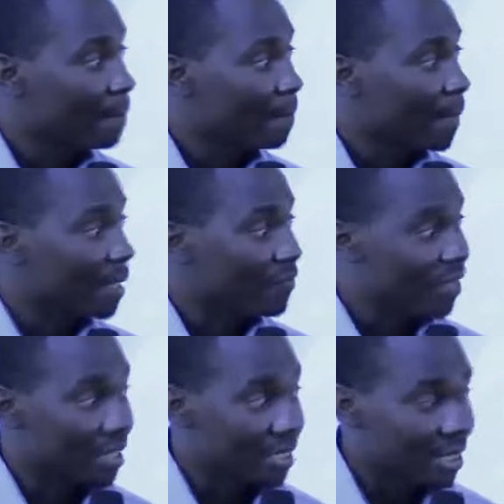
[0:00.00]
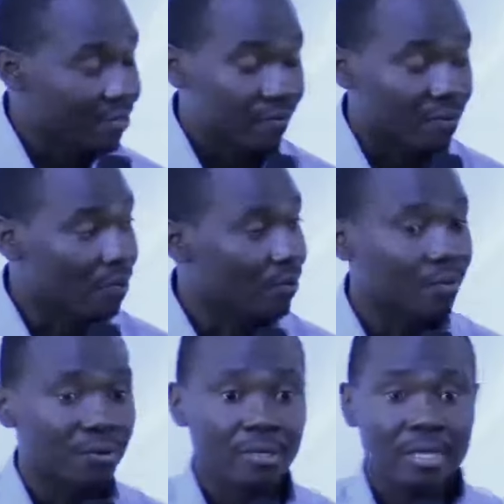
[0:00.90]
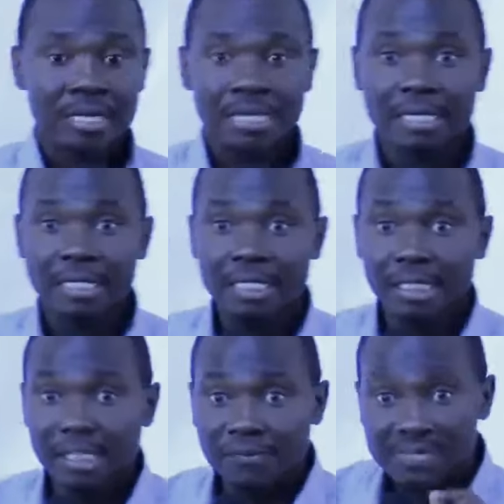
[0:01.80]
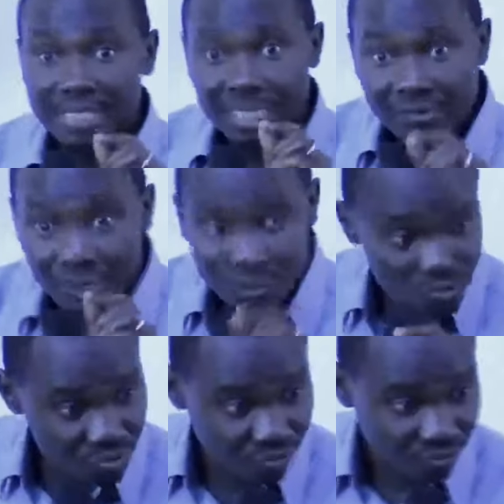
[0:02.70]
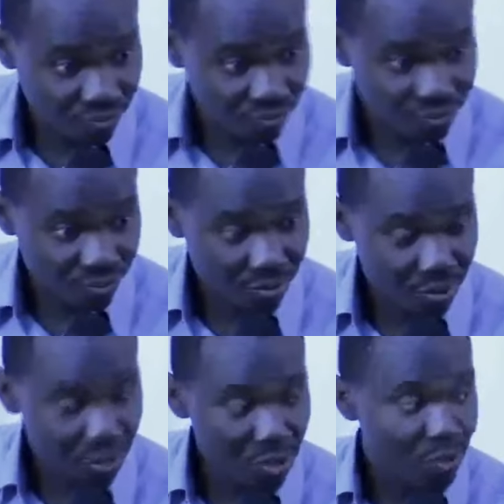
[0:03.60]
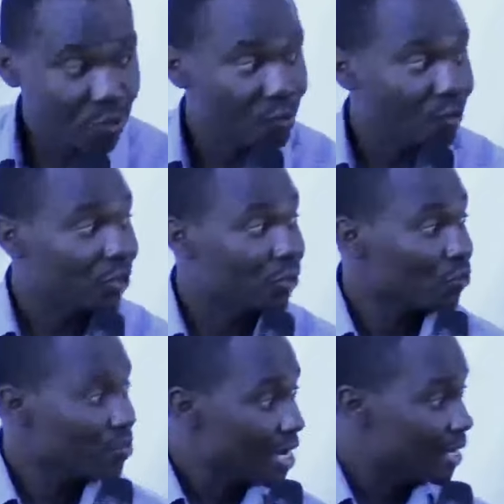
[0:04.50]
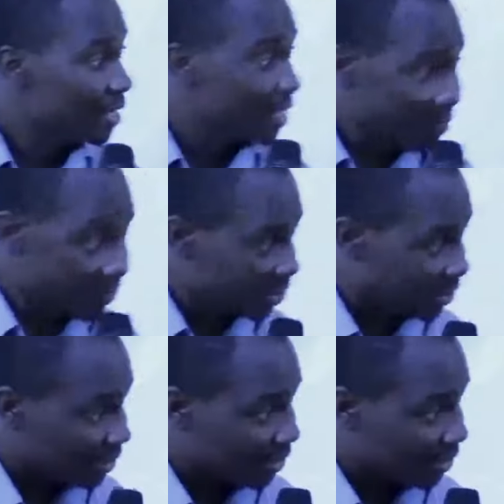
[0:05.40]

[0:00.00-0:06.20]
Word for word: And I've said it here before. If Sylvia Ogutu was to marry James